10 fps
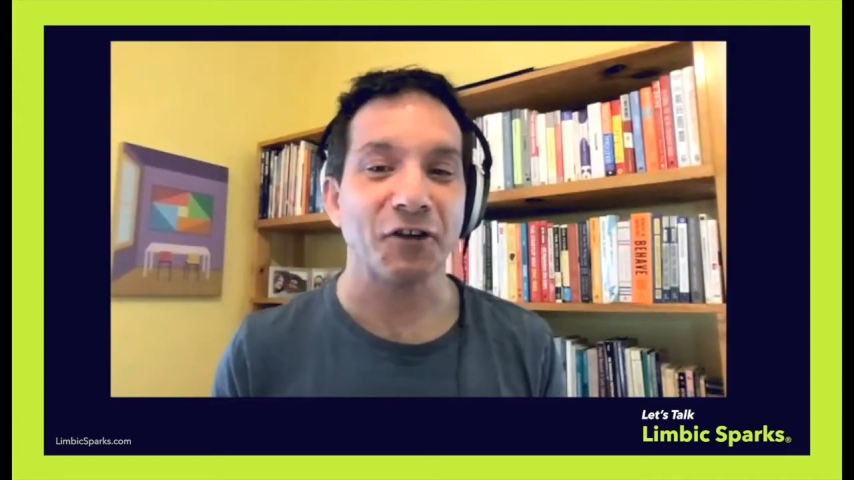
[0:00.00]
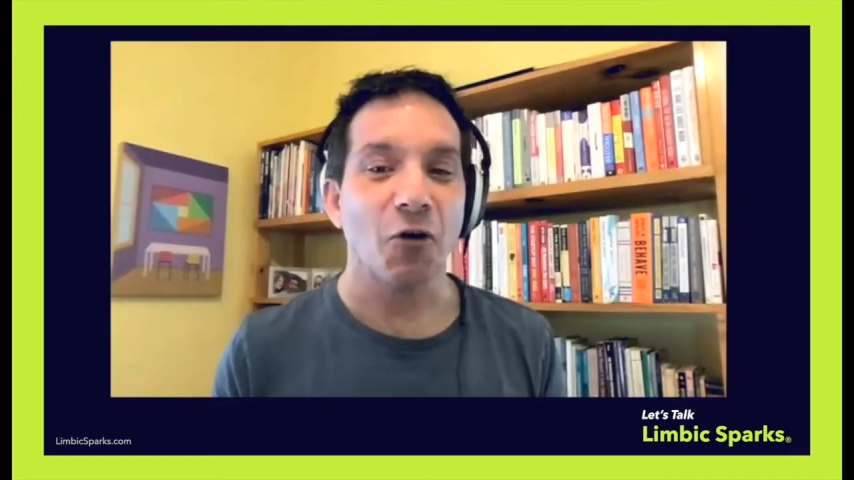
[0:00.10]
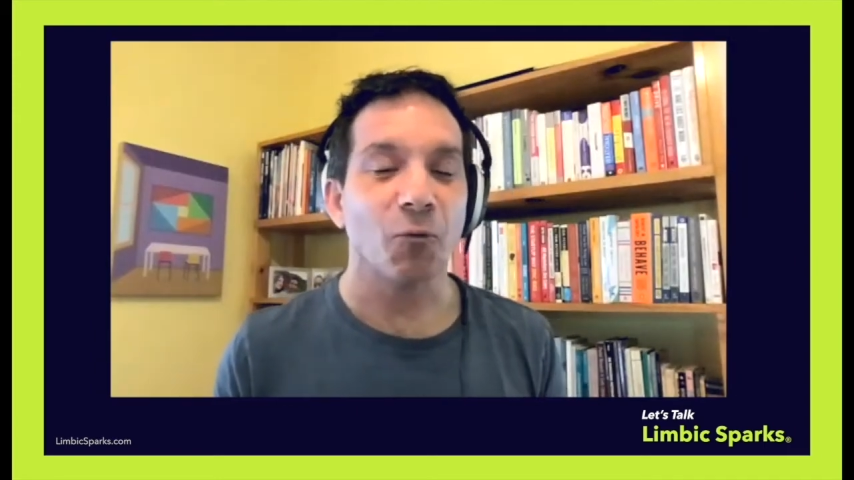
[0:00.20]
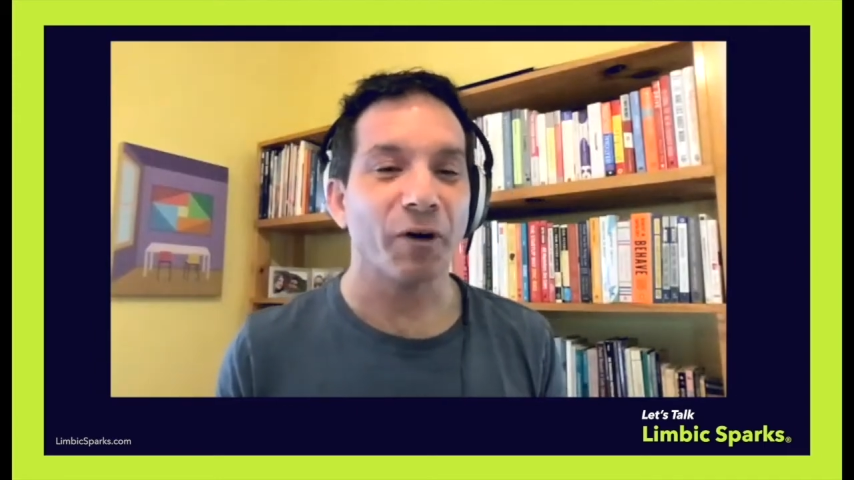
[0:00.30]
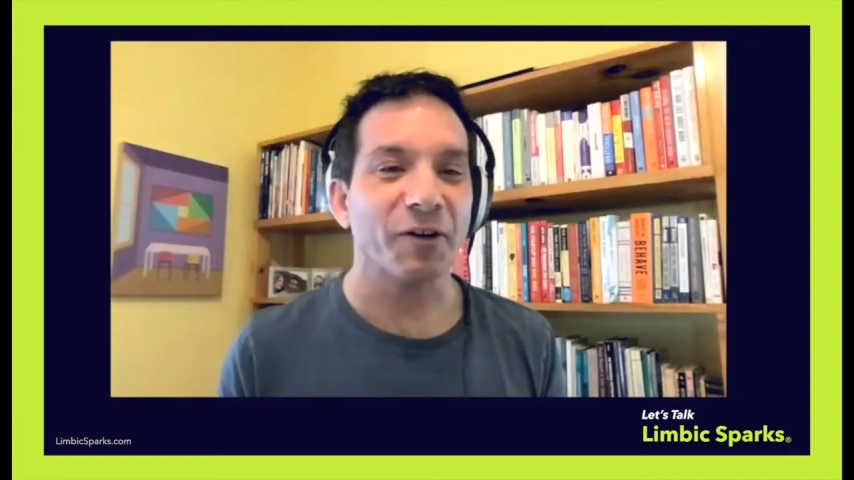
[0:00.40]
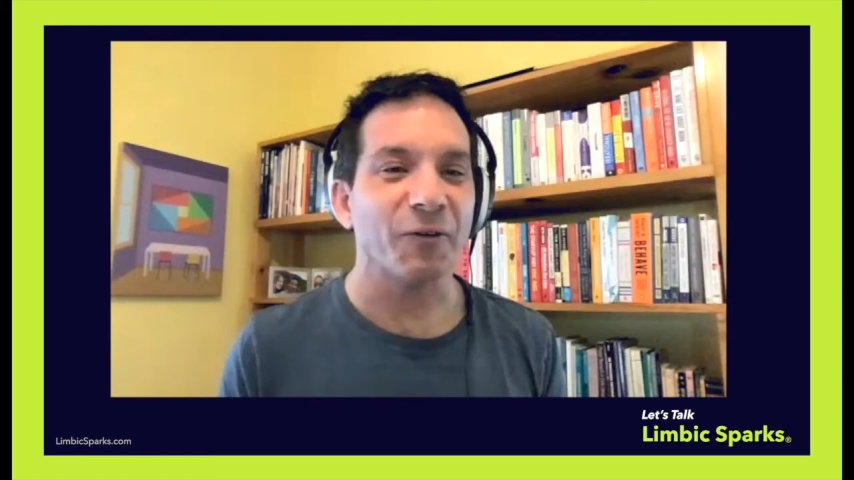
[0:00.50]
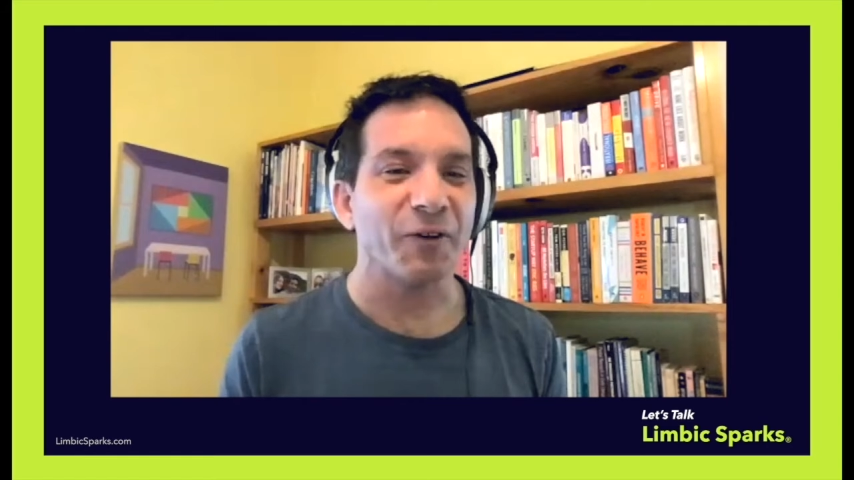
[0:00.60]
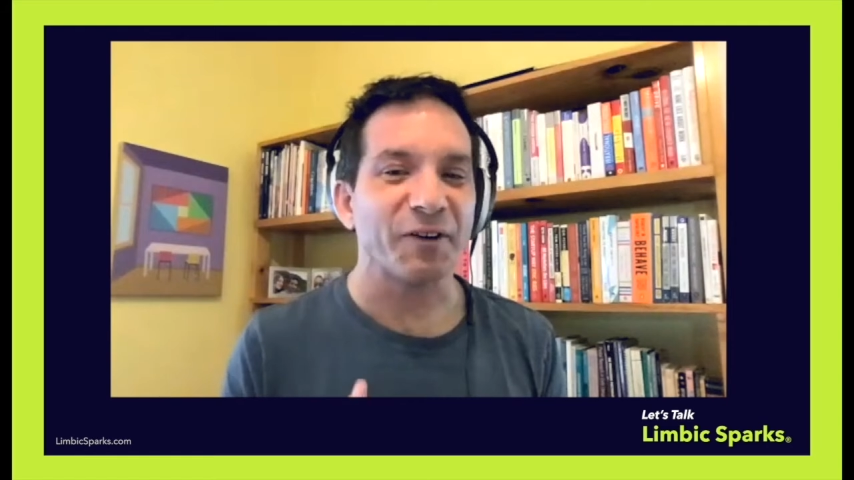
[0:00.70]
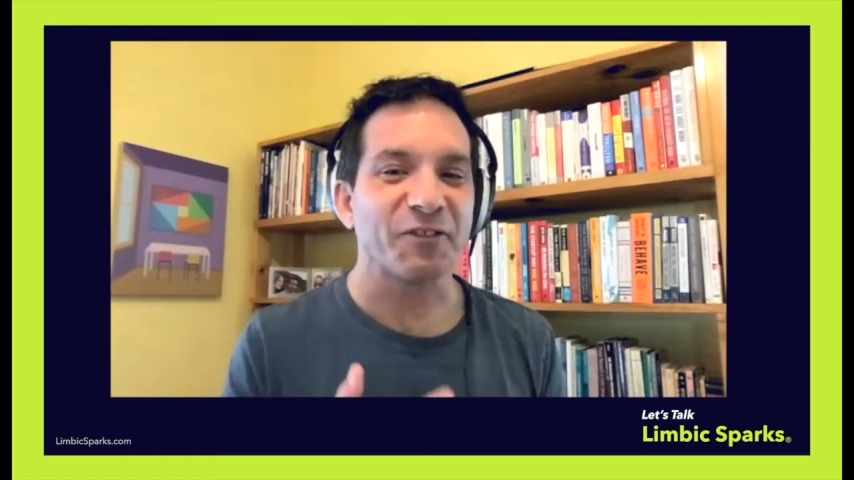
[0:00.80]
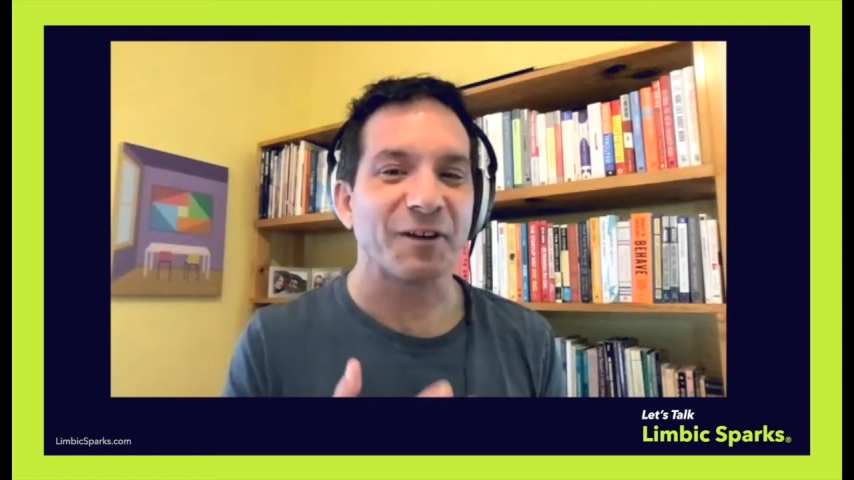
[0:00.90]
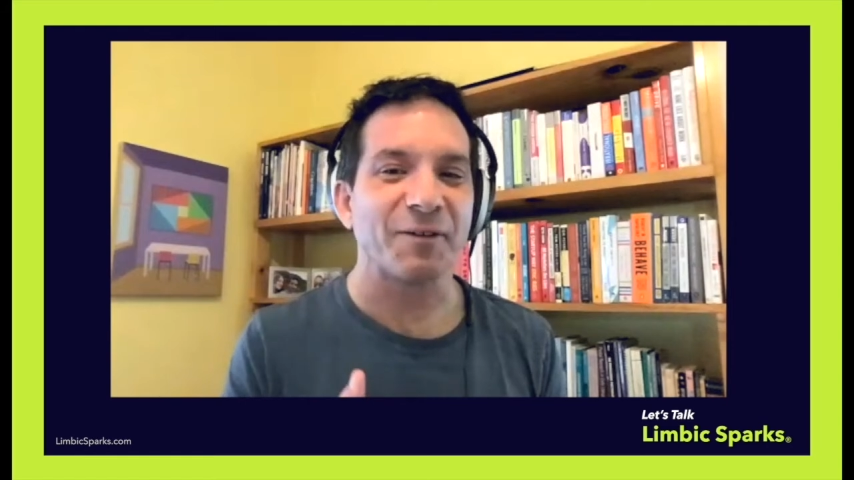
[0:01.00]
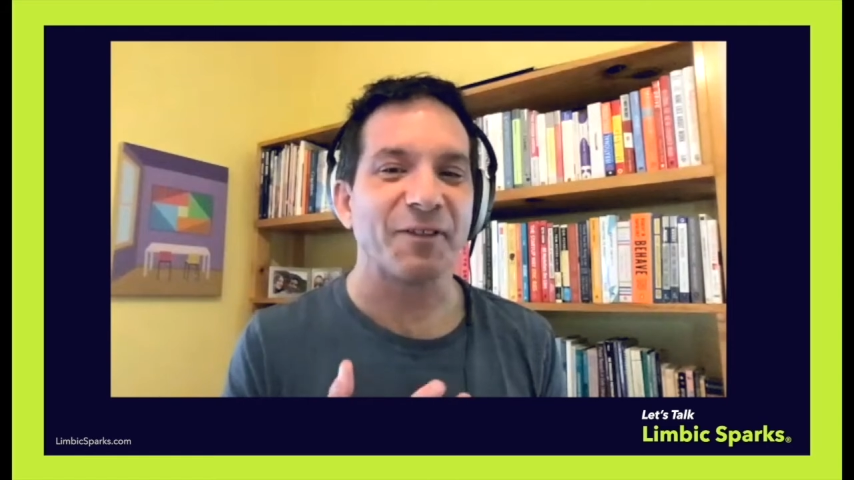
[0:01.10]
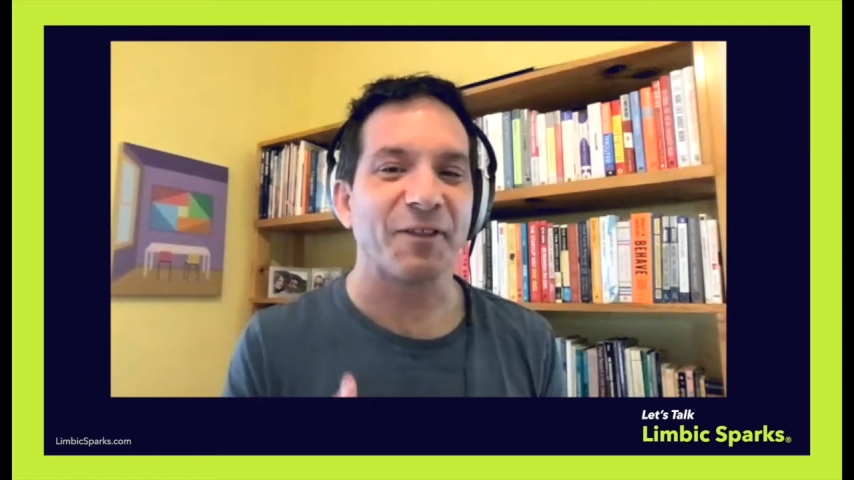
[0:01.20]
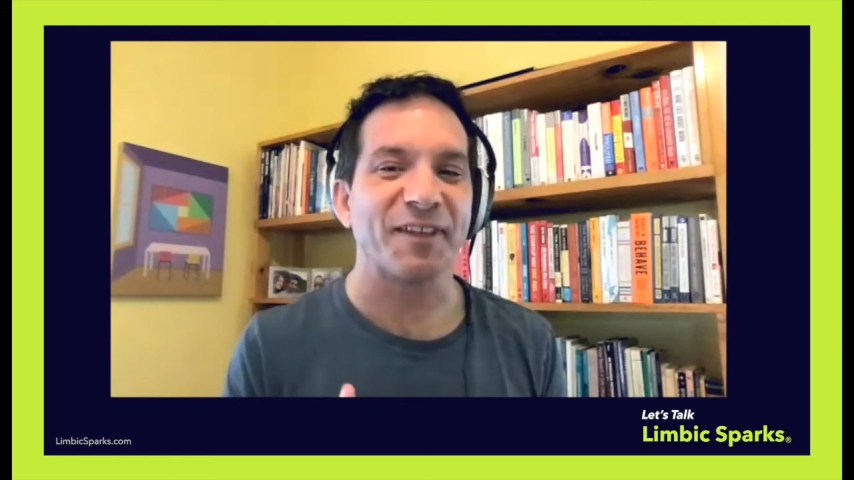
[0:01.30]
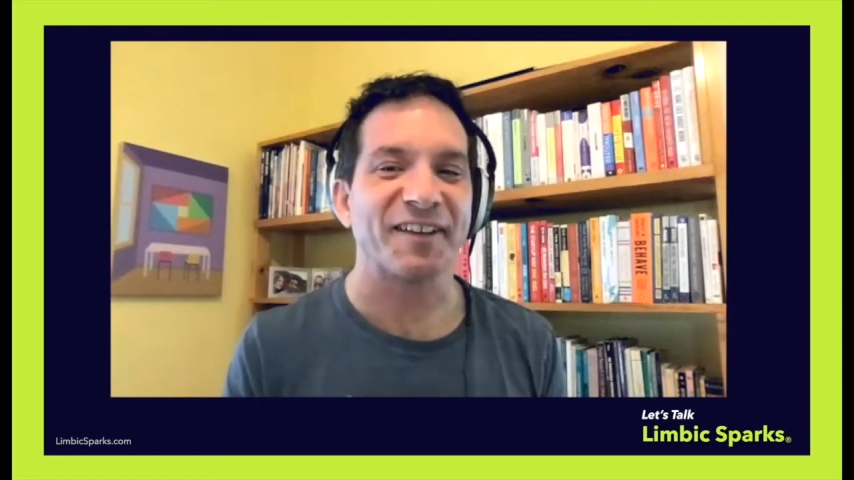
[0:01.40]
what are some of the
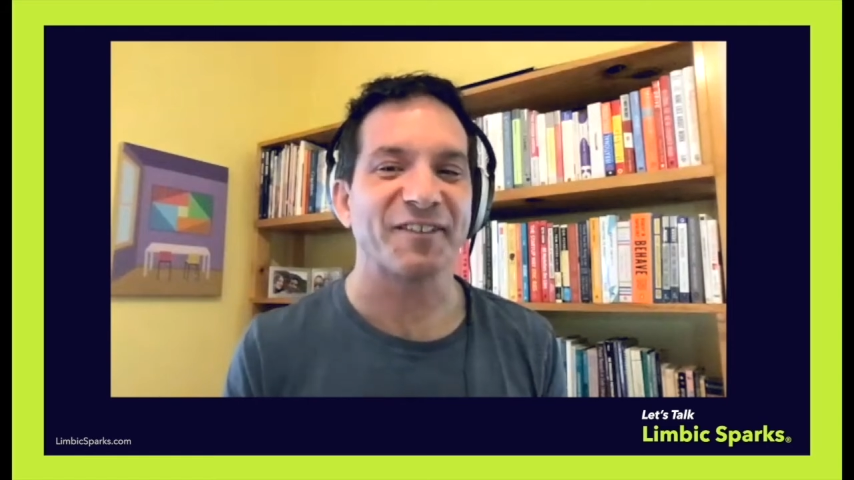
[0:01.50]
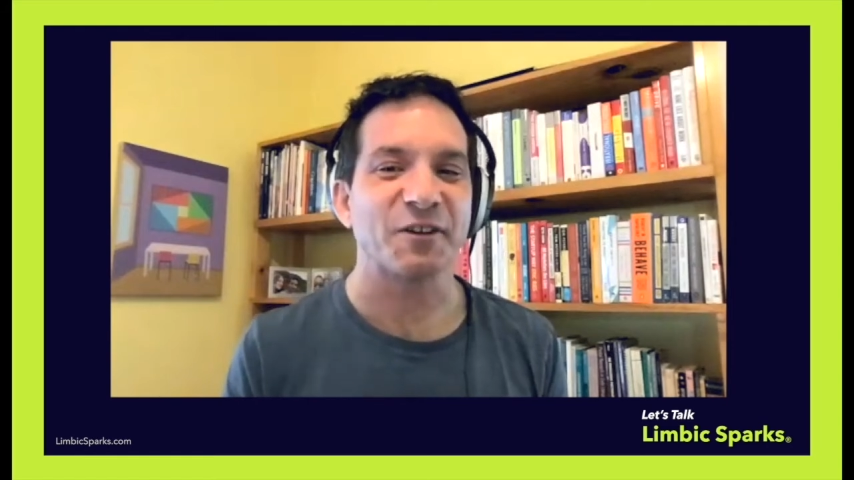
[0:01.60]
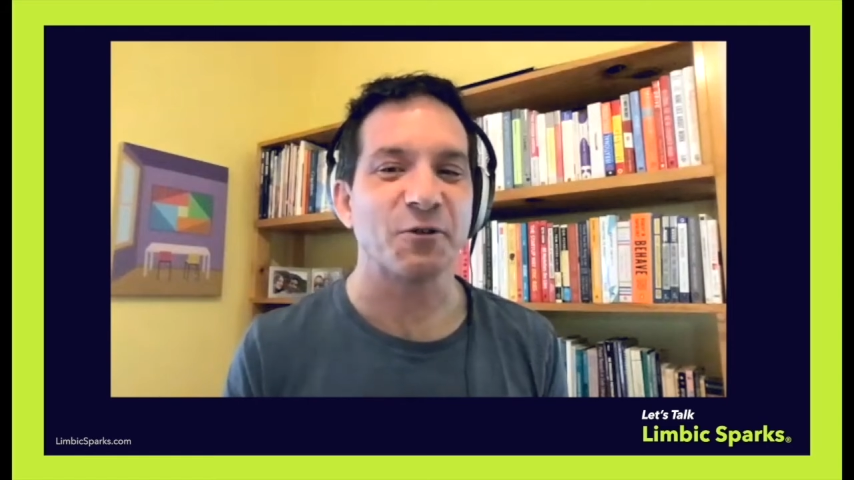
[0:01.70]
things that you